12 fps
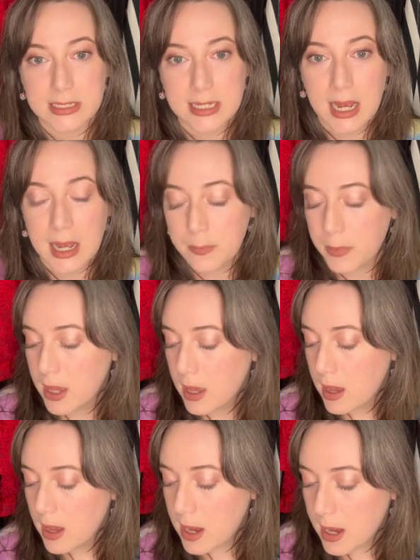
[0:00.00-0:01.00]
top.
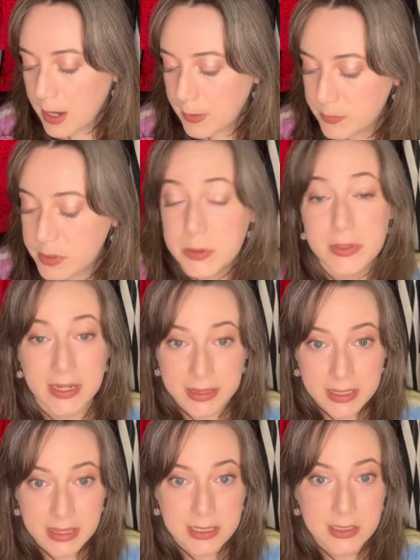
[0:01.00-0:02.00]
So now
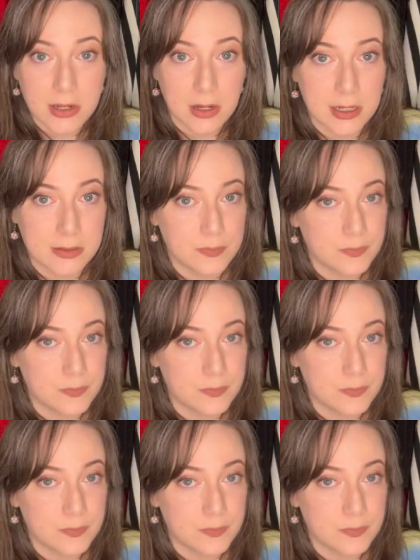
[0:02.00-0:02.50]
that that's gone,